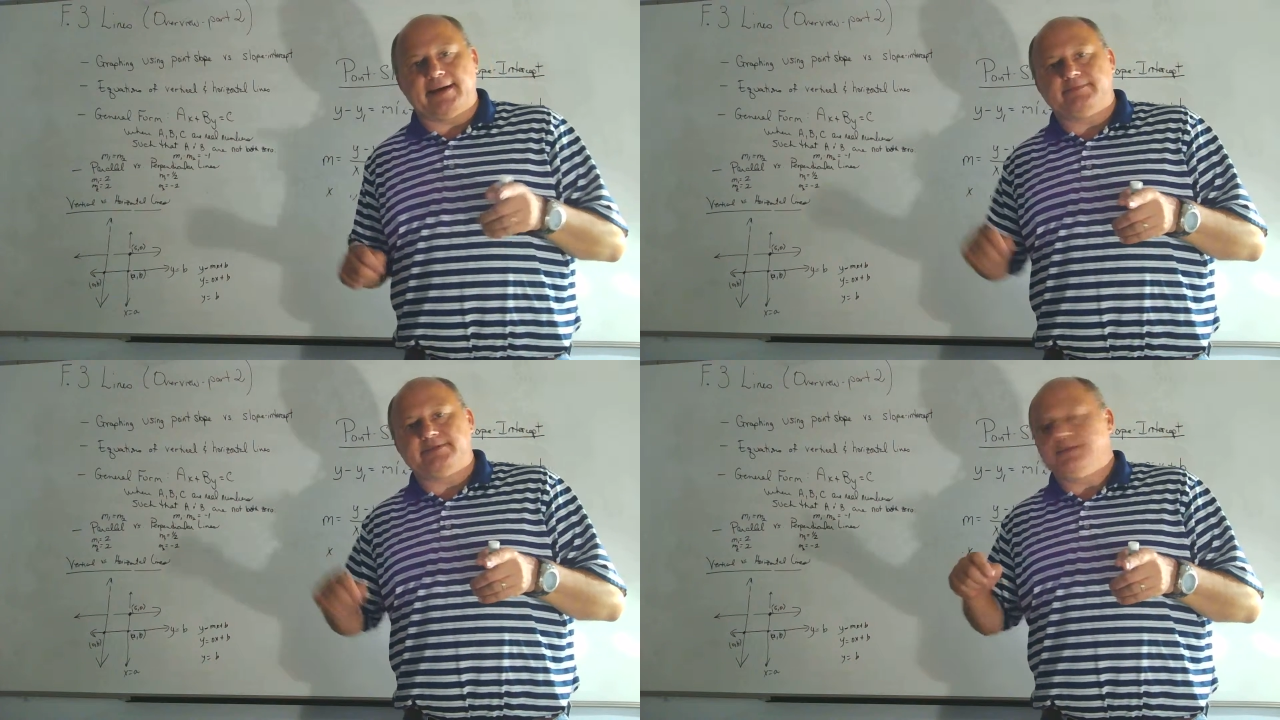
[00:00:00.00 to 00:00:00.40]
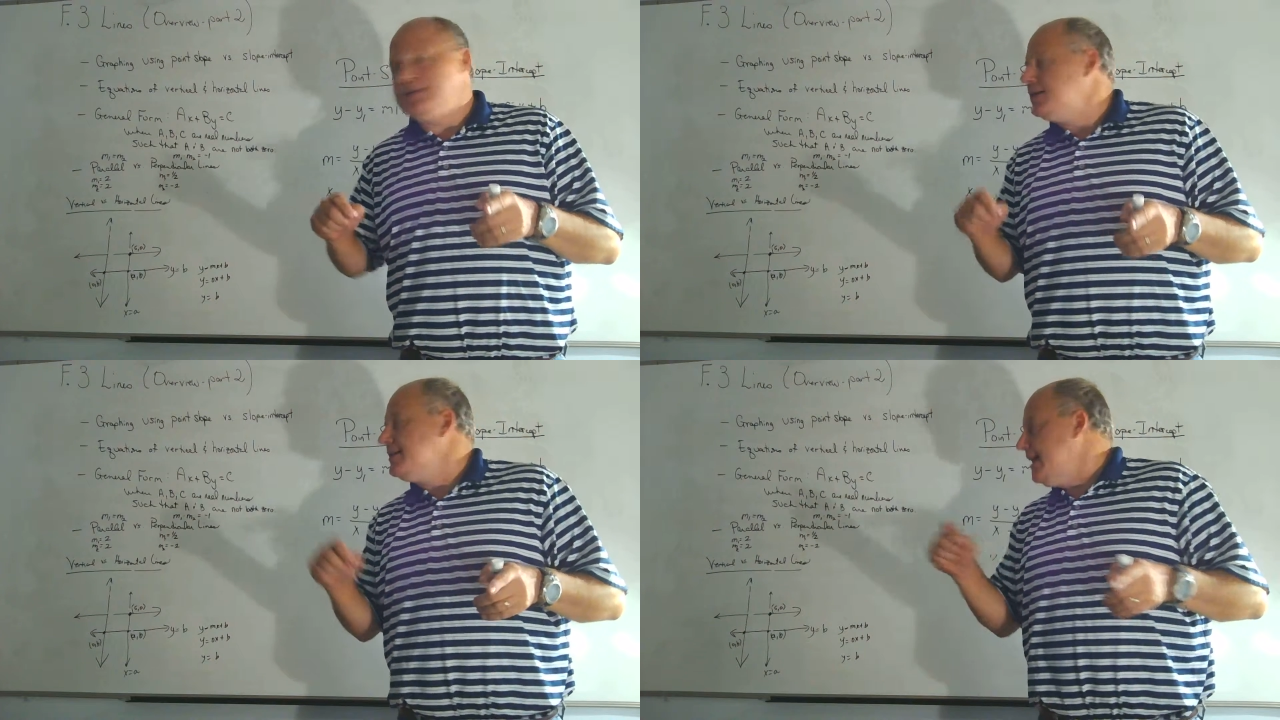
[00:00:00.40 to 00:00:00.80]
times
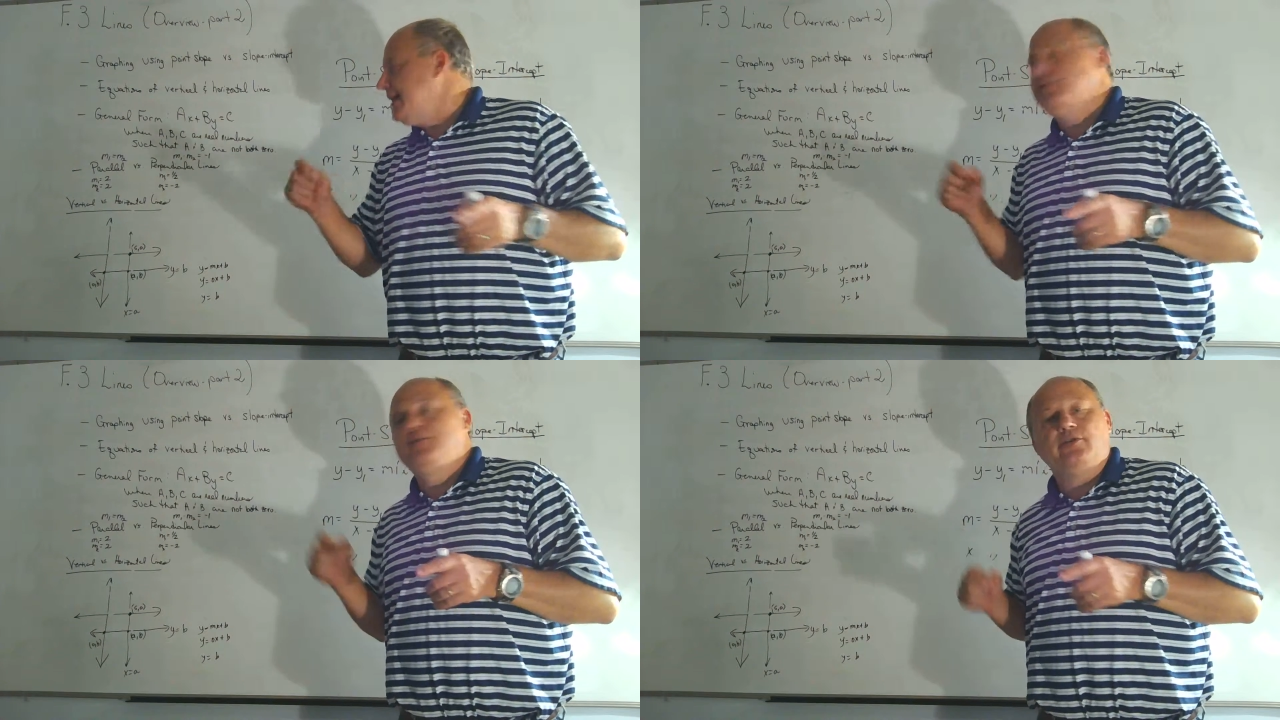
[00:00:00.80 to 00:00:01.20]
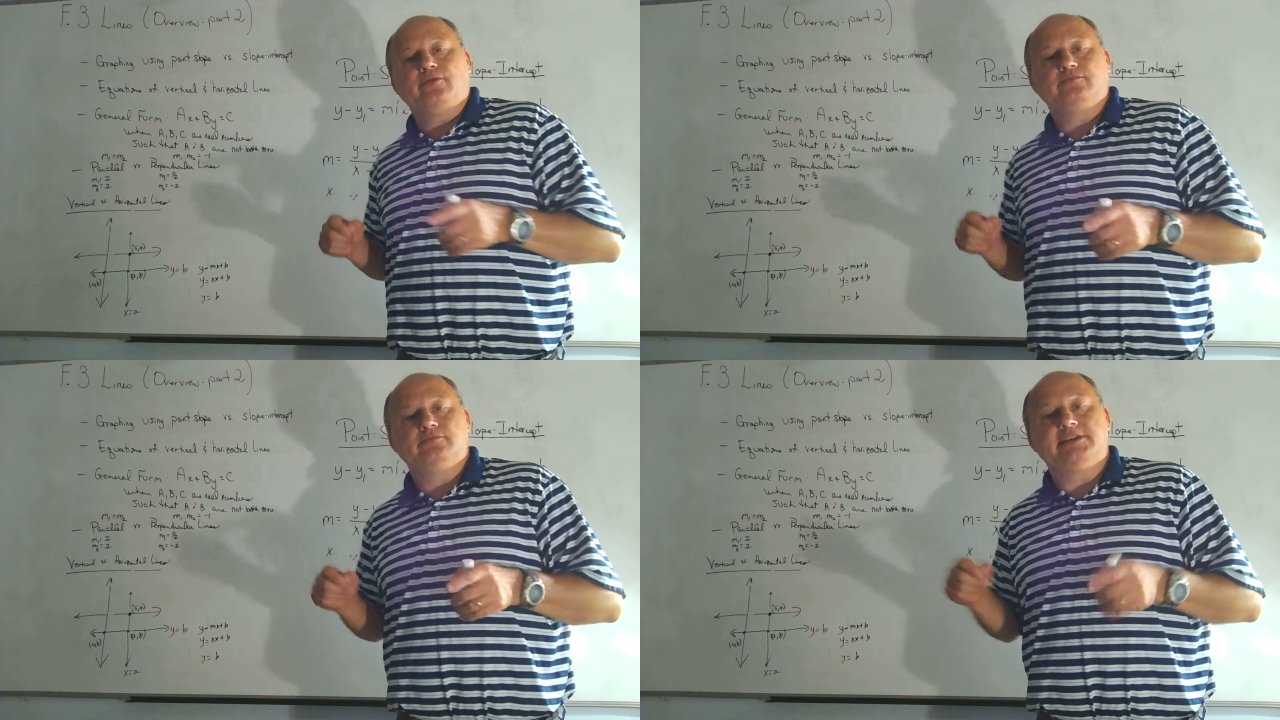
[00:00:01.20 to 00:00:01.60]

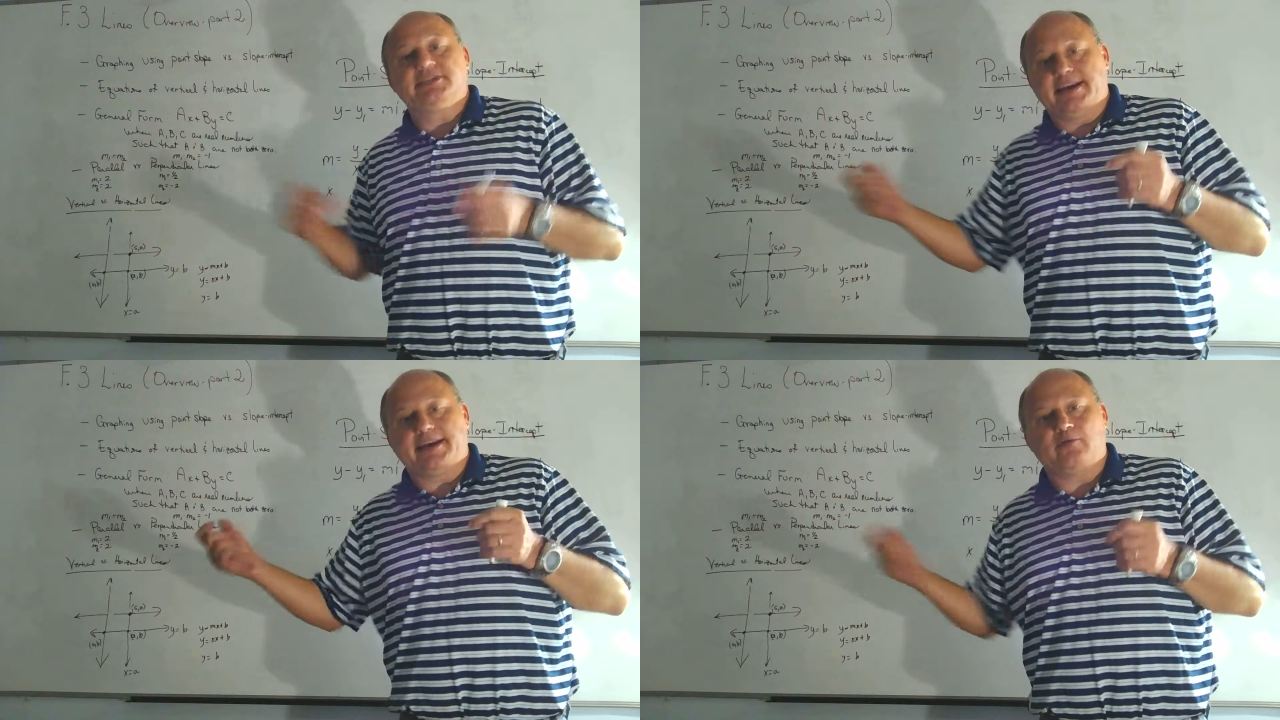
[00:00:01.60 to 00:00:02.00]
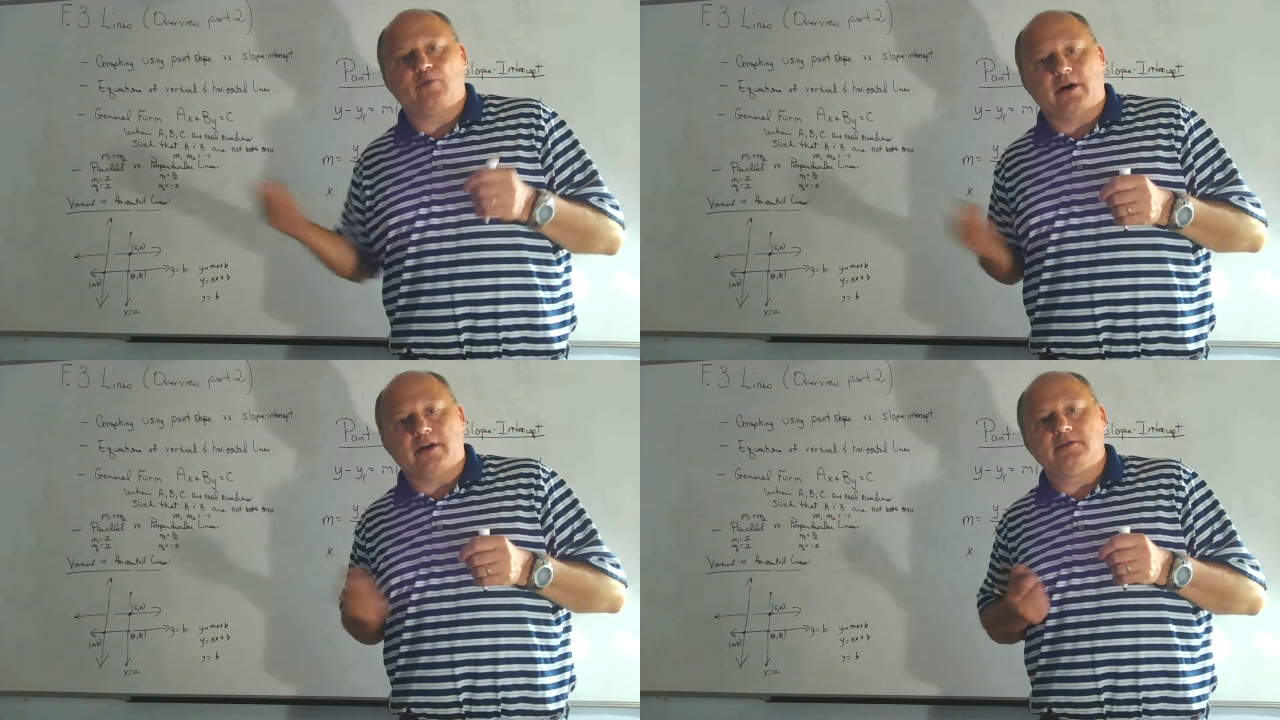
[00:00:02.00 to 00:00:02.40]
-2? It's
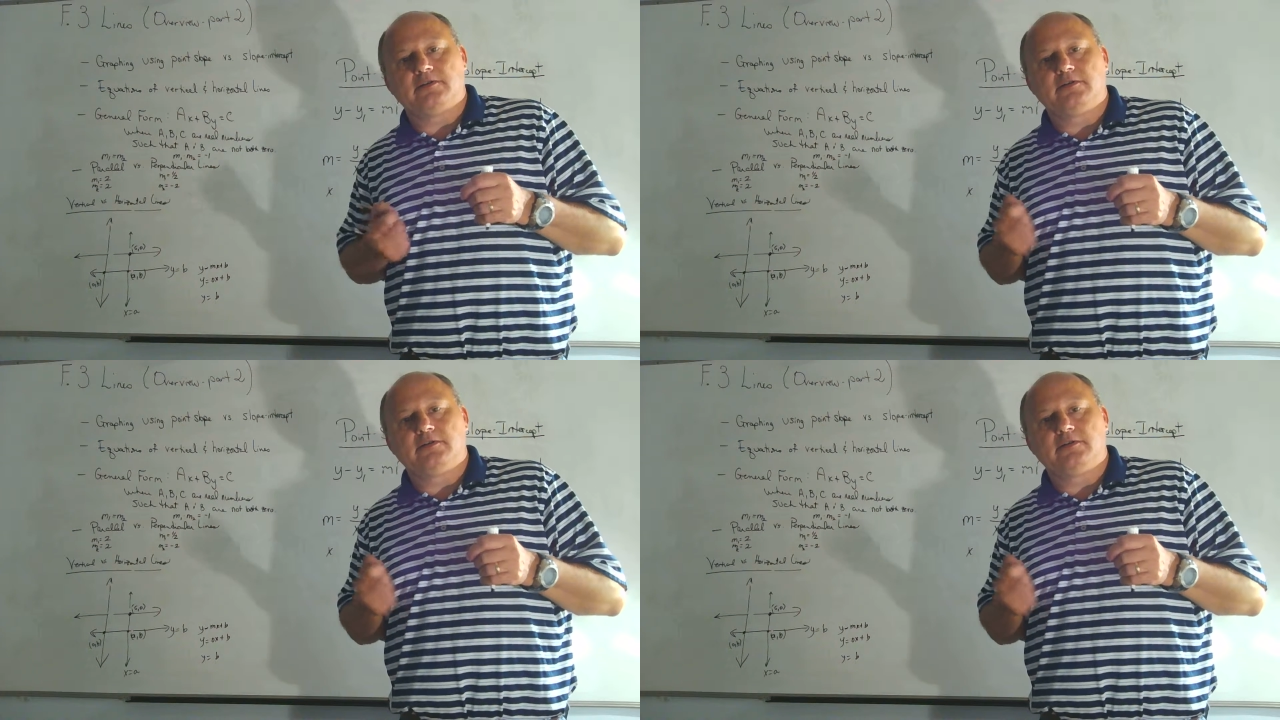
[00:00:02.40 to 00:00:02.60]
-1.